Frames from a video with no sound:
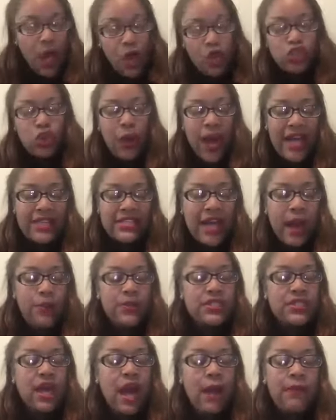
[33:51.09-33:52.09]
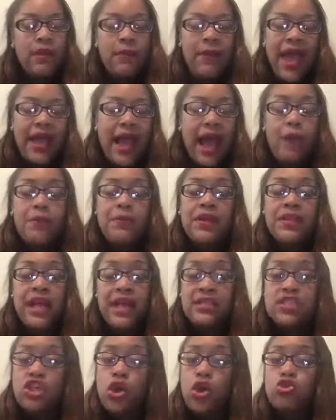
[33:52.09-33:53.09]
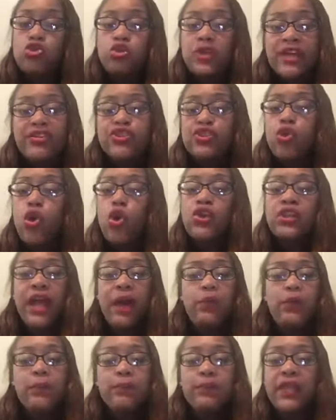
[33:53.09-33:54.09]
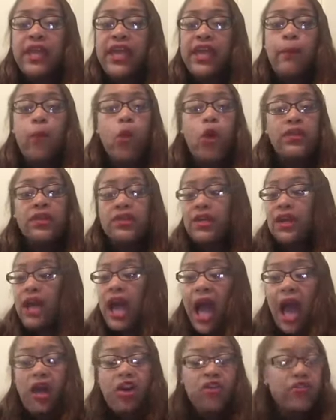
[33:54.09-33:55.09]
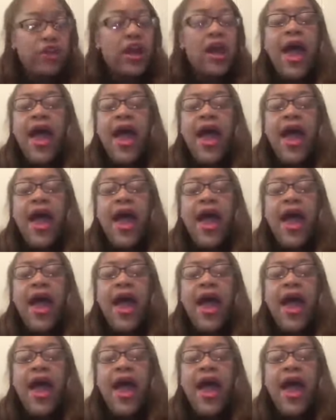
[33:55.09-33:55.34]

So as I was coming back, I've been, I told you that song that we played more than a conqueror.